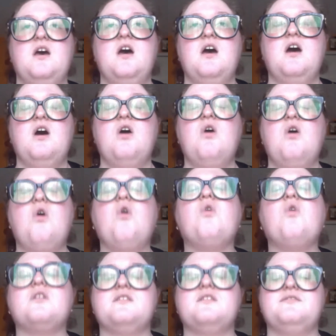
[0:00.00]

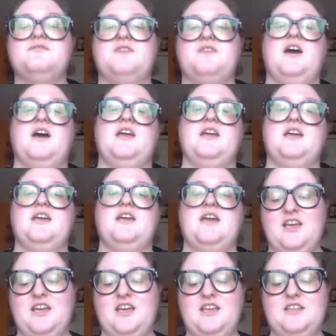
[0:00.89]
horrifying
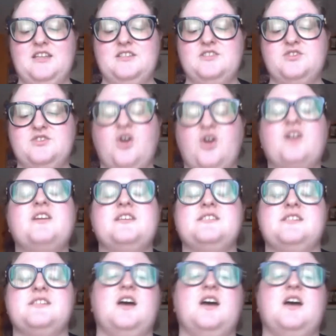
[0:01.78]
and darkest
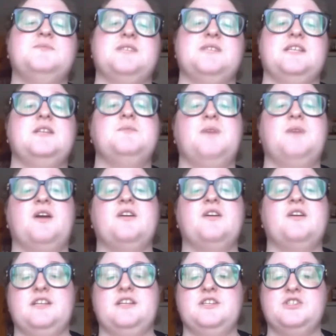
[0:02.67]
times in
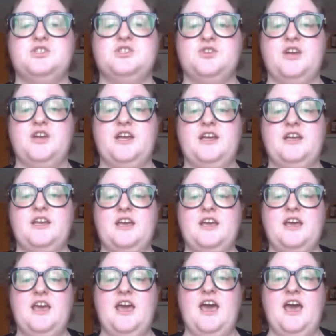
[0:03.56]
American history.
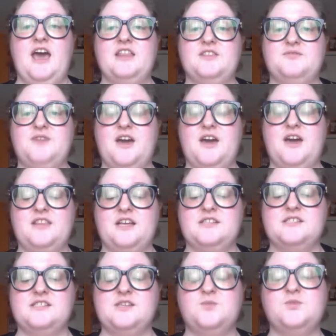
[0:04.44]
And the fact that
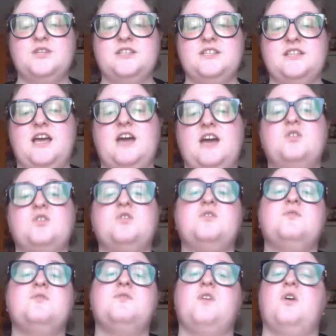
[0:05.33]
someone like that could
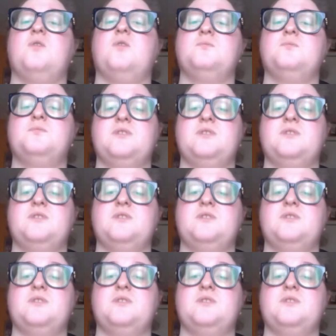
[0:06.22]
fall between